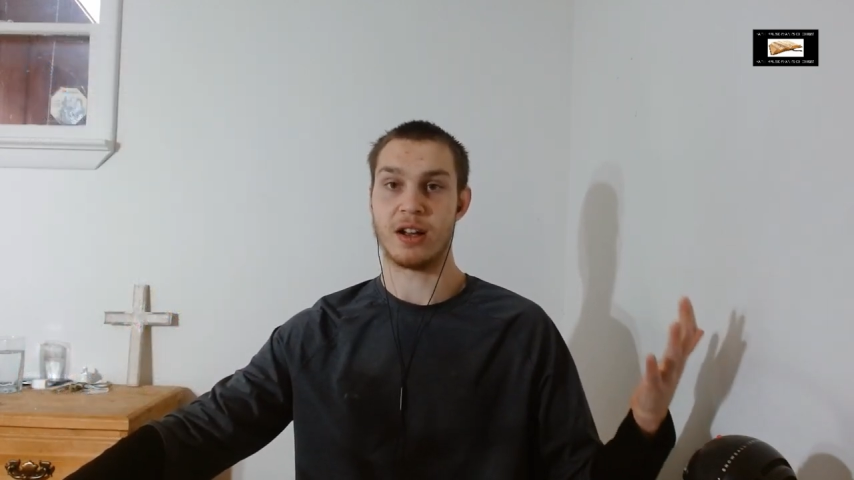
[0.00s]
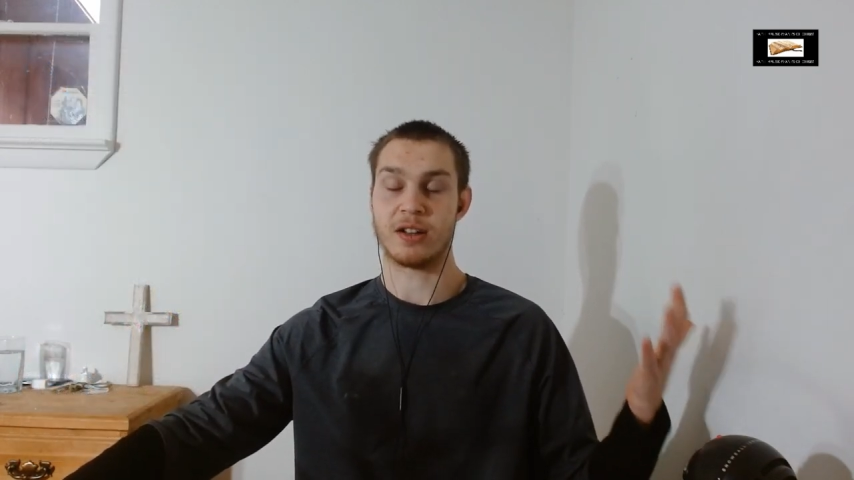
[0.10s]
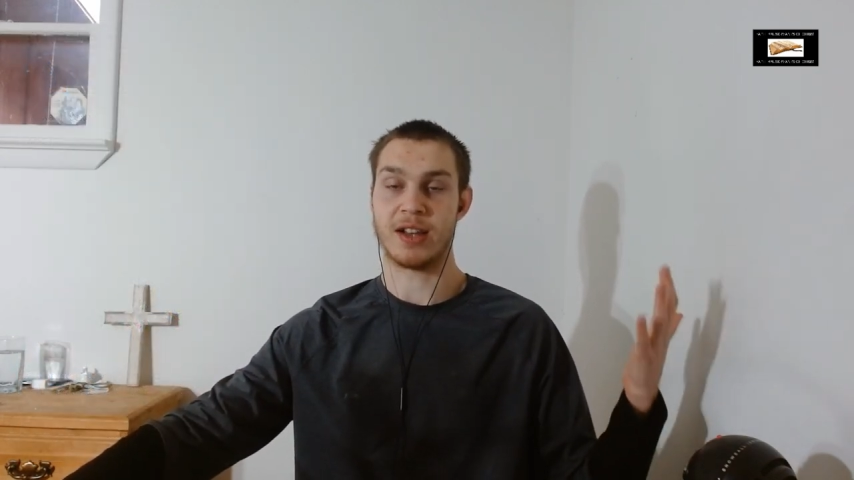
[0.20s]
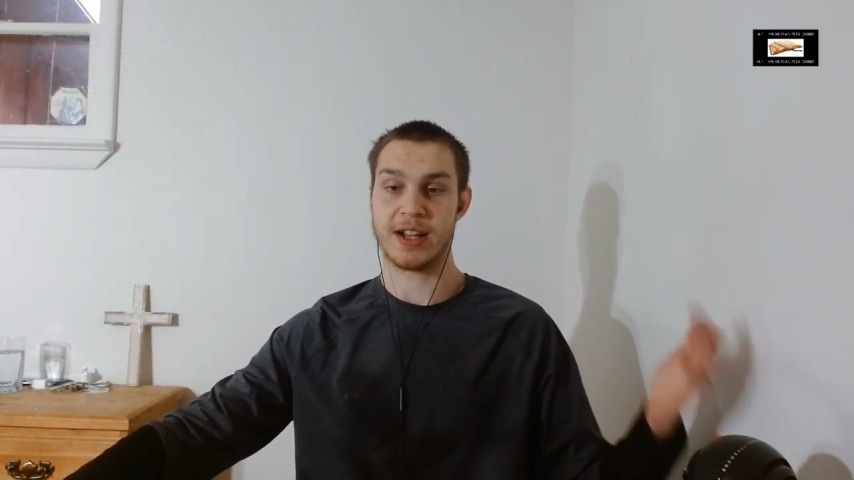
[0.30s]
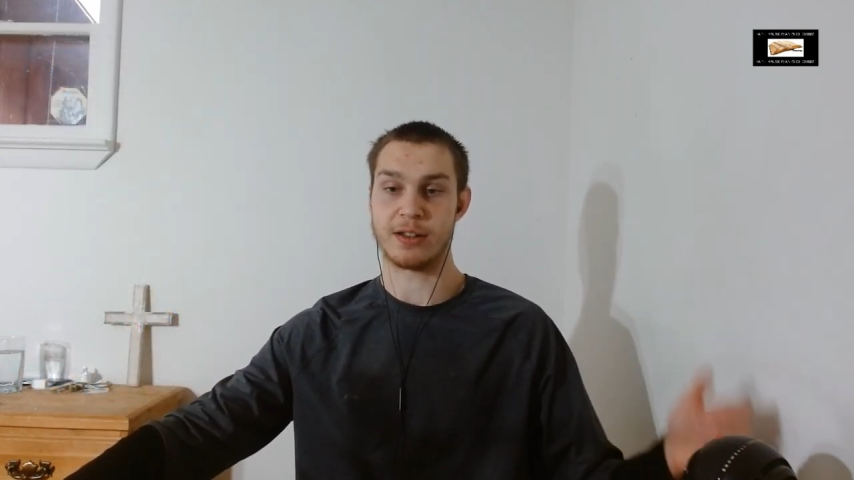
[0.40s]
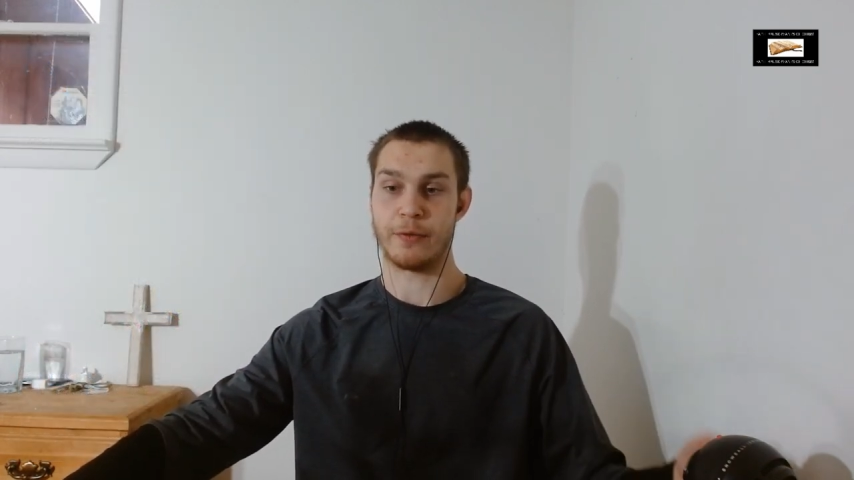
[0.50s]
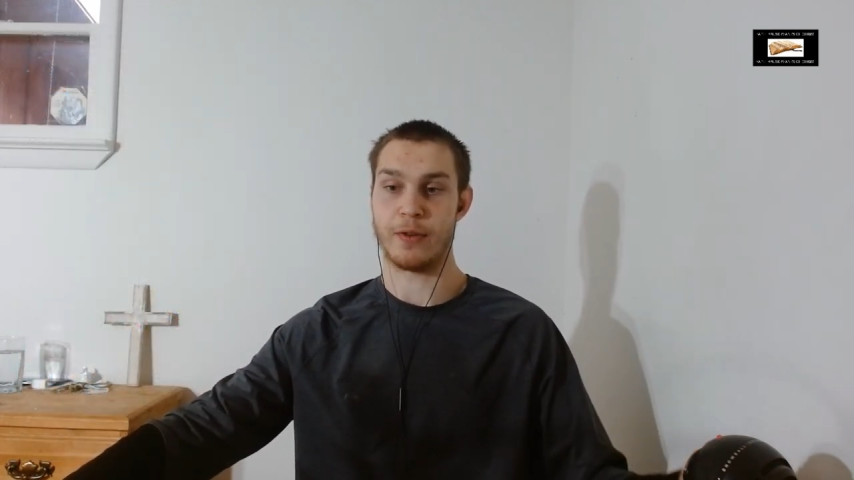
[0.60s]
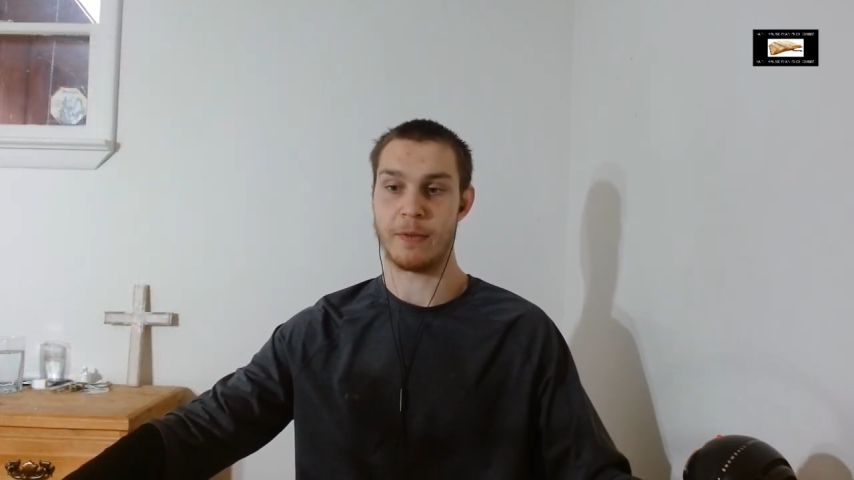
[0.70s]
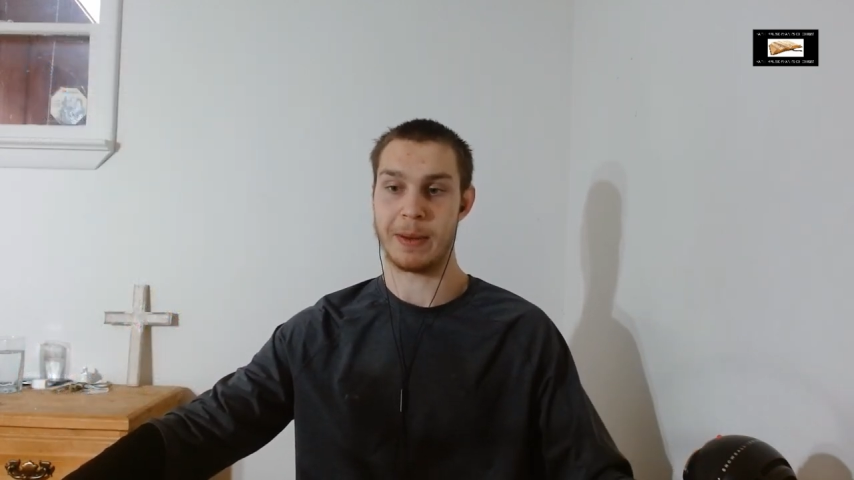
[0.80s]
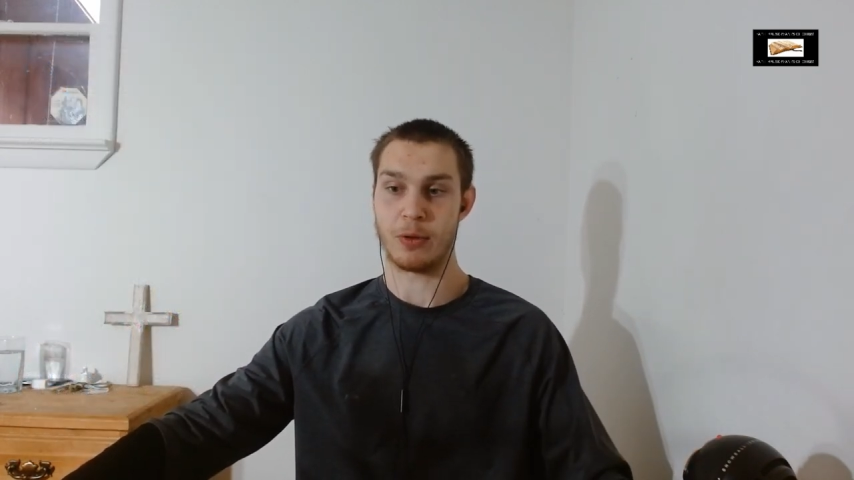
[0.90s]
class of
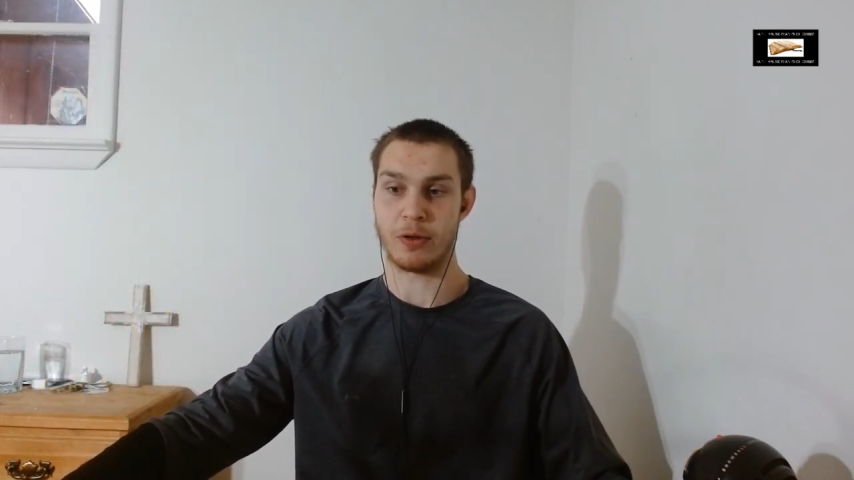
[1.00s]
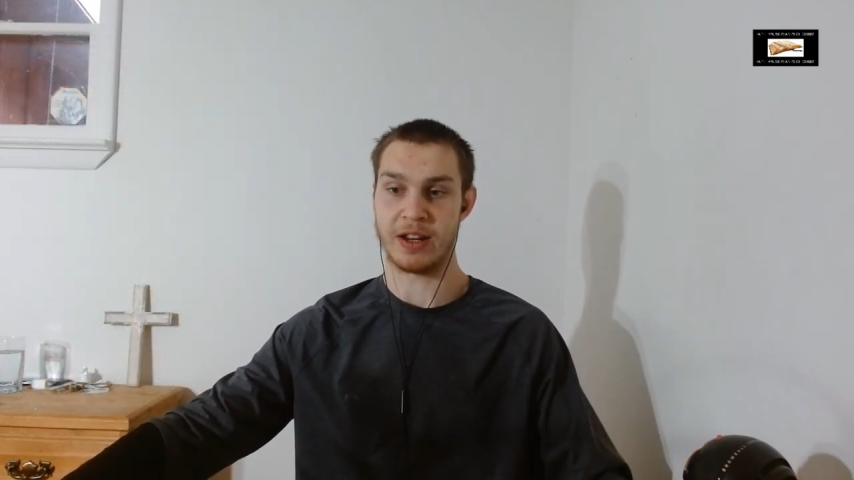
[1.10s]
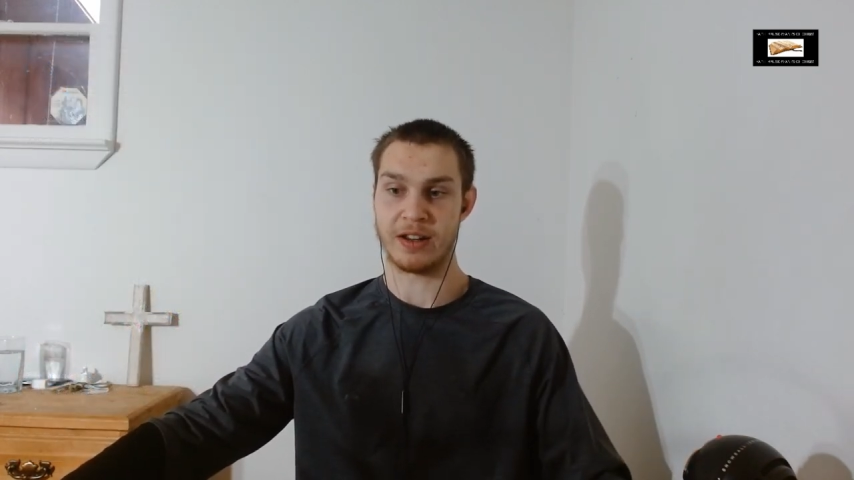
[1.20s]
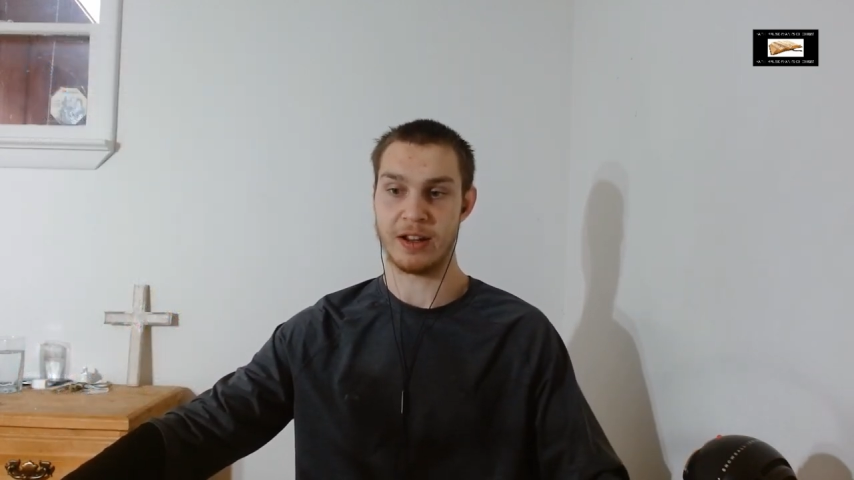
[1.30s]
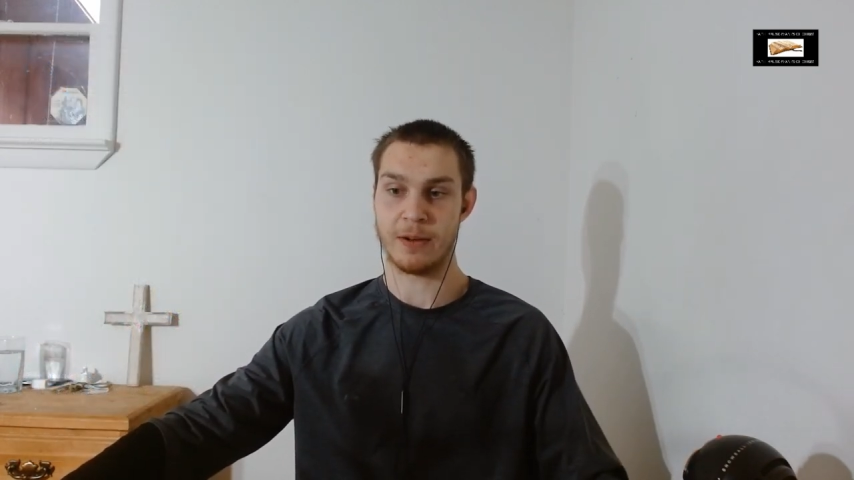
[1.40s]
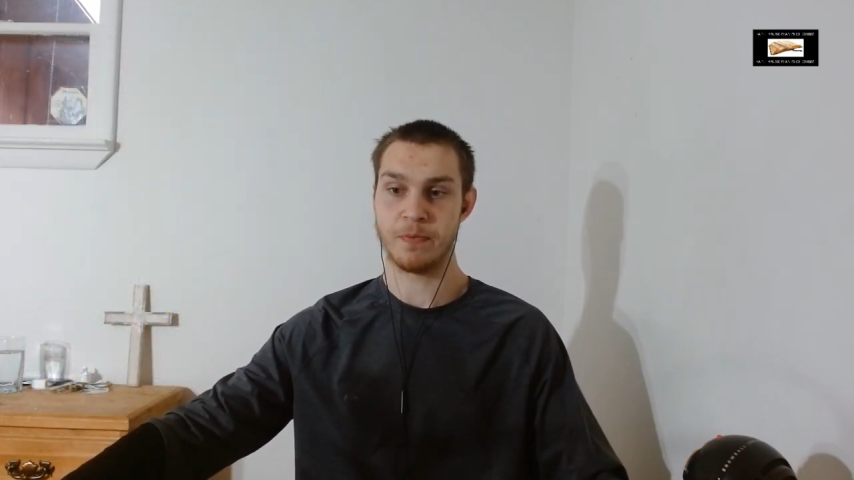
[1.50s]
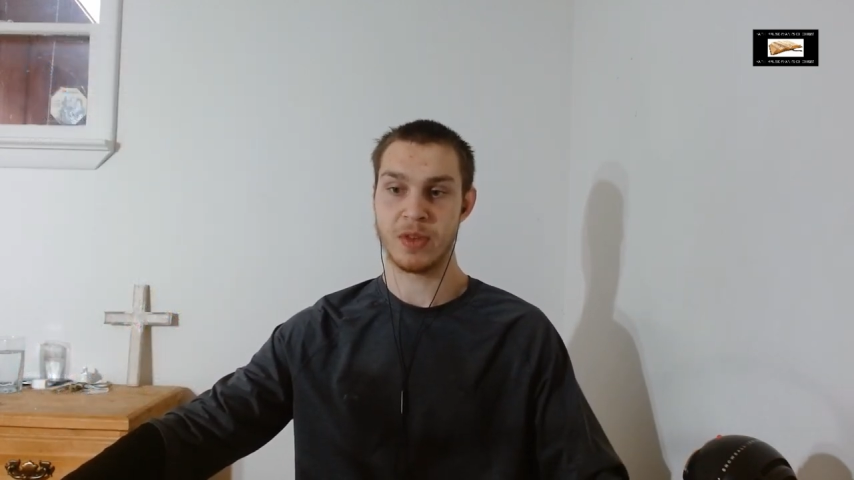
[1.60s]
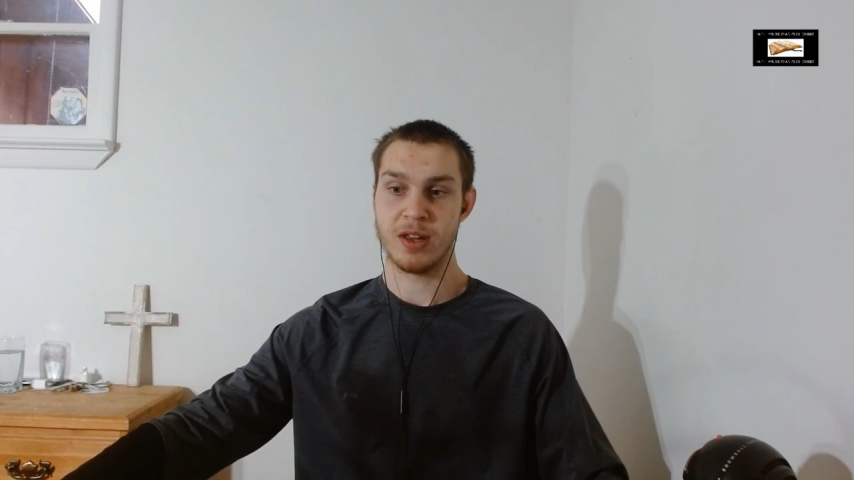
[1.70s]
people in India.